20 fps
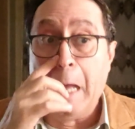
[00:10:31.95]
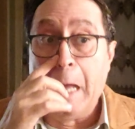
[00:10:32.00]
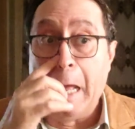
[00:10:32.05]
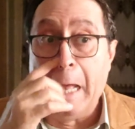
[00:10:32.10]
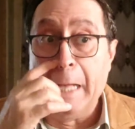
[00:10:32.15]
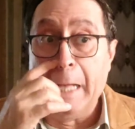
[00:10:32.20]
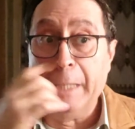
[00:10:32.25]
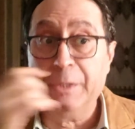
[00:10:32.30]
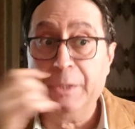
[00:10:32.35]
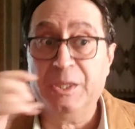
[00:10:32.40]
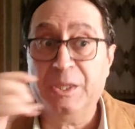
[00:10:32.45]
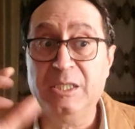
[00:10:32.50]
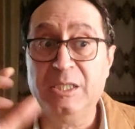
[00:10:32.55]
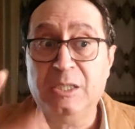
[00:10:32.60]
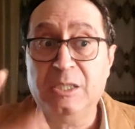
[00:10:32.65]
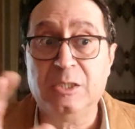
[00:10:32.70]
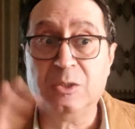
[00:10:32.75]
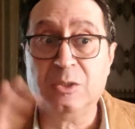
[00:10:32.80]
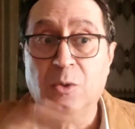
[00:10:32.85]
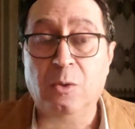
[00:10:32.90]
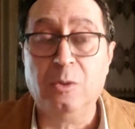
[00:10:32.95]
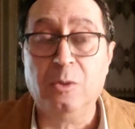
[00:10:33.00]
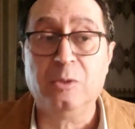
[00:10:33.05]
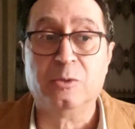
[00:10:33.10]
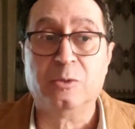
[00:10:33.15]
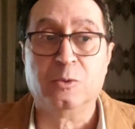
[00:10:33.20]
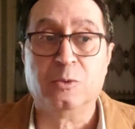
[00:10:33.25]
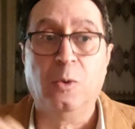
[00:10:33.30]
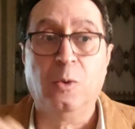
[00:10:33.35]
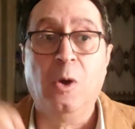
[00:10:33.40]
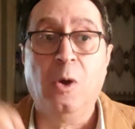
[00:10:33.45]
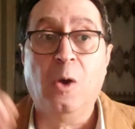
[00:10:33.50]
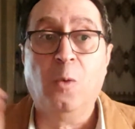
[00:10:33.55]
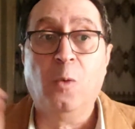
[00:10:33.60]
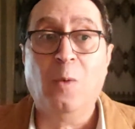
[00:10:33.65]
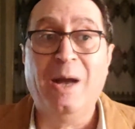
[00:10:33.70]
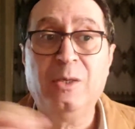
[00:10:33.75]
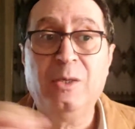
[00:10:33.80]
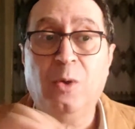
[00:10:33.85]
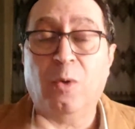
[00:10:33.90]
And this is also
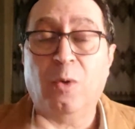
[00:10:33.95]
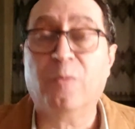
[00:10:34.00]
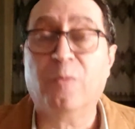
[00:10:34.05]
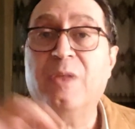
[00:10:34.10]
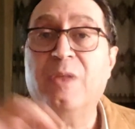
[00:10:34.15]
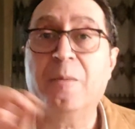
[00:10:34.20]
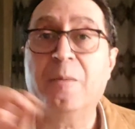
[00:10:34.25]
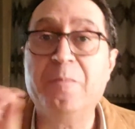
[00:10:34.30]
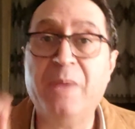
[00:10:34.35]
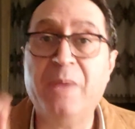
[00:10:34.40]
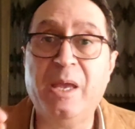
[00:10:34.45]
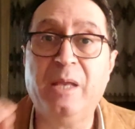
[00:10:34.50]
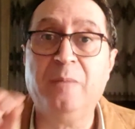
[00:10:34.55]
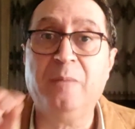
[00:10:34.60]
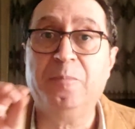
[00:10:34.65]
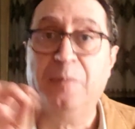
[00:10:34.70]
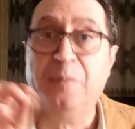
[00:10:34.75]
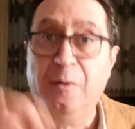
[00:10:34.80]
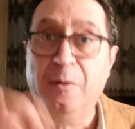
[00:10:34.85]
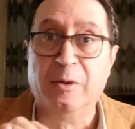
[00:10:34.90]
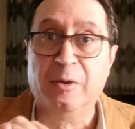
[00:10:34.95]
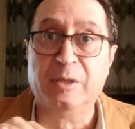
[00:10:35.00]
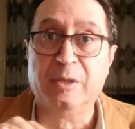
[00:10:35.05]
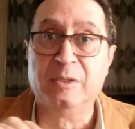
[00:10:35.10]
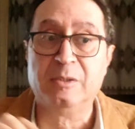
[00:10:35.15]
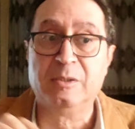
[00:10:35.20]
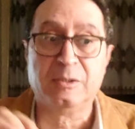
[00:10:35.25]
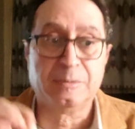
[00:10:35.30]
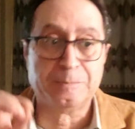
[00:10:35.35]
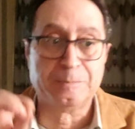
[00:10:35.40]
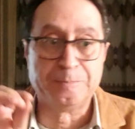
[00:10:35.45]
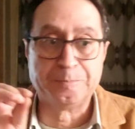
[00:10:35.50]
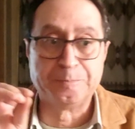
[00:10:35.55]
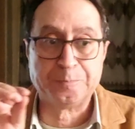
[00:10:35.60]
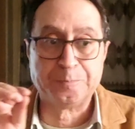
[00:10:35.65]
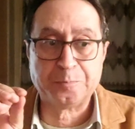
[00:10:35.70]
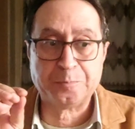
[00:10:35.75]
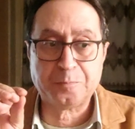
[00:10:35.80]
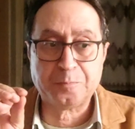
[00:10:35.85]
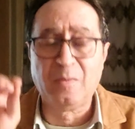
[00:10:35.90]
one of the main points
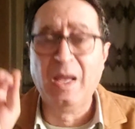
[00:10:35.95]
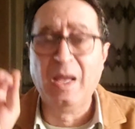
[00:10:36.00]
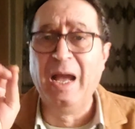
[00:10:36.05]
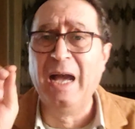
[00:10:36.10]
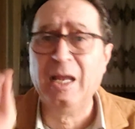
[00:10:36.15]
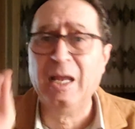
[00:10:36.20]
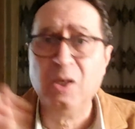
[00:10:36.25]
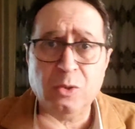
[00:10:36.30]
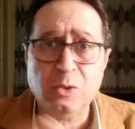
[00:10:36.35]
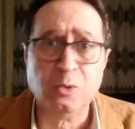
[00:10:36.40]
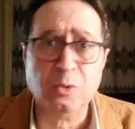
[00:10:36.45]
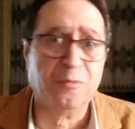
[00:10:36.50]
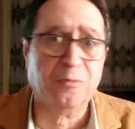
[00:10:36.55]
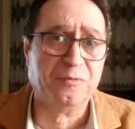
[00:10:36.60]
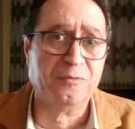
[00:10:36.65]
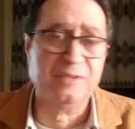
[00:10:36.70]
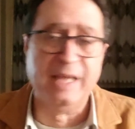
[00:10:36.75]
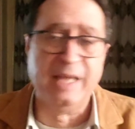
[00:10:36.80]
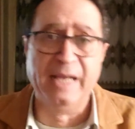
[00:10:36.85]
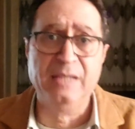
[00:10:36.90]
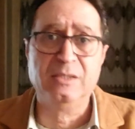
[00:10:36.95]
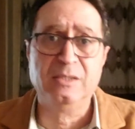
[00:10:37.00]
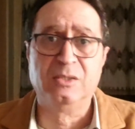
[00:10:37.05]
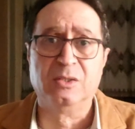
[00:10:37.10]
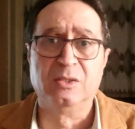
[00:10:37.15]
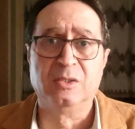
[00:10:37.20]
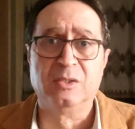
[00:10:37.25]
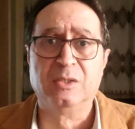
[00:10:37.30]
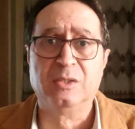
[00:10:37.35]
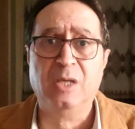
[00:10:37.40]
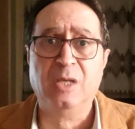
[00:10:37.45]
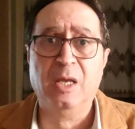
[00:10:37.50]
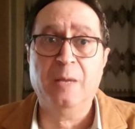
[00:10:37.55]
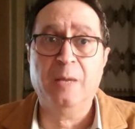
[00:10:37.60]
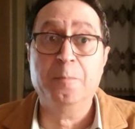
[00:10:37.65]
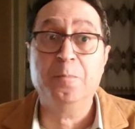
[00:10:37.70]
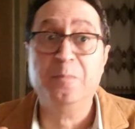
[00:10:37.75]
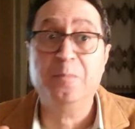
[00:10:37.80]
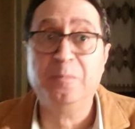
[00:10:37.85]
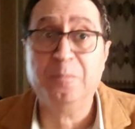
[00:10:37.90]
a lot of dancers
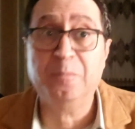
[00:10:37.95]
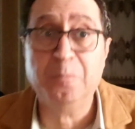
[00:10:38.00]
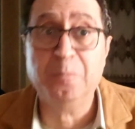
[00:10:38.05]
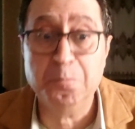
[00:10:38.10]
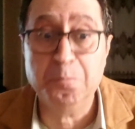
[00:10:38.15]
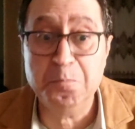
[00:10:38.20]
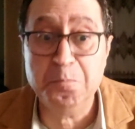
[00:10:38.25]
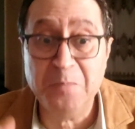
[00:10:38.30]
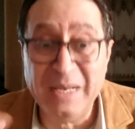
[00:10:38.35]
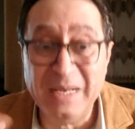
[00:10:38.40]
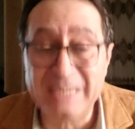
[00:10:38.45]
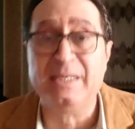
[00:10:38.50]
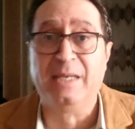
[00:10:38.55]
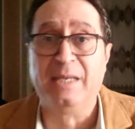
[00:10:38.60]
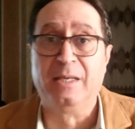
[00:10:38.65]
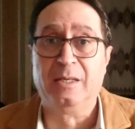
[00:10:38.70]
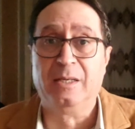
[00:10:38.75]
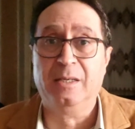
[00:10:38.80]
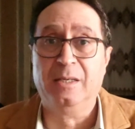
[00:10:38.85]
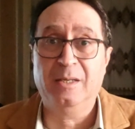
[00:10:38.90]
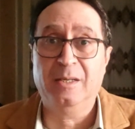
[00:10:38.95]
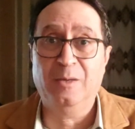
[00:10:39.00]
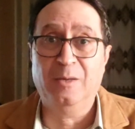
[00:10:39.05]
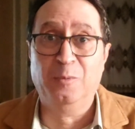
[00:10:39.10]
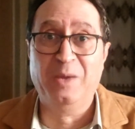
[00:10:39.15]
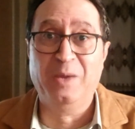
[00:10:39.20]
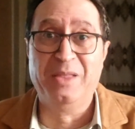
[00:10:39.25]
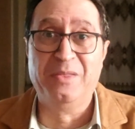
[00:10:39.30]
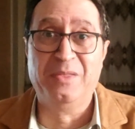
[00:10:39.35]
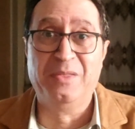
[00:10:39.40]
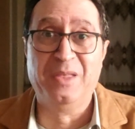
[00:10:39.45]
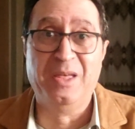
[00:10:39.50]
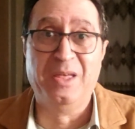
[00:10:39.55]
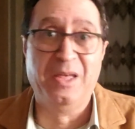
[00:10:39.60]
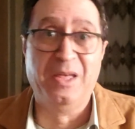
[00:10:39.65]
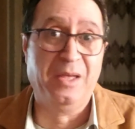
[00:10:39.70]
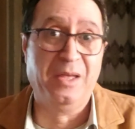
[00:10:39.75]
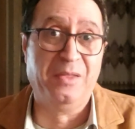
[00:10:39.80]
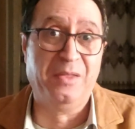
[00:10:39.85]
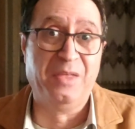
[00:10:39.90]
missing when
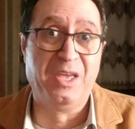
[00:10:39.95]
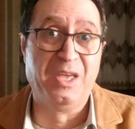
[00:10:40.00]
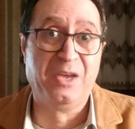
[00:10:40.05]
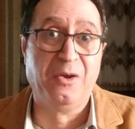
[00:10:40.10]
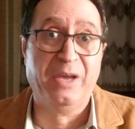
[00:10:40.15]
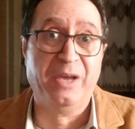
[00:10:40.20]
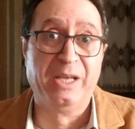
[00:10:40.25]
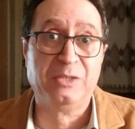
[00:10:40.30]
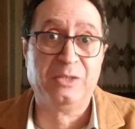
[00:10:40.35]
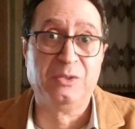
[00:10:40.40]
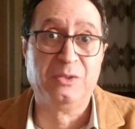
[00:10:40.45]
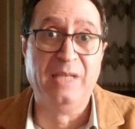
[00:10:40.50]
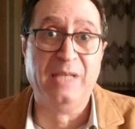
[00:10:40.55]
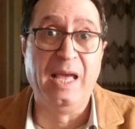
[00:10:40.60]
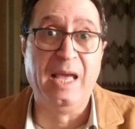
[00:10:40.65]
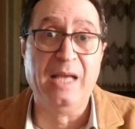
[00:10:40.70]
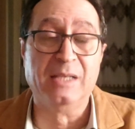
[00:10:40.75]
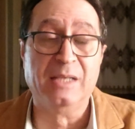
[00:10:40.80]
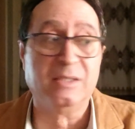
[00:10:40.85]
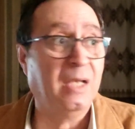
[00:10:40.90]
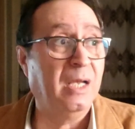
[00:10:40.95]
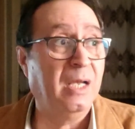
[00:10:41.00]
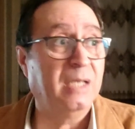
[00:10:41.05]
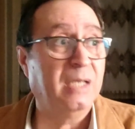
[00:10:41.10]
they going to dance.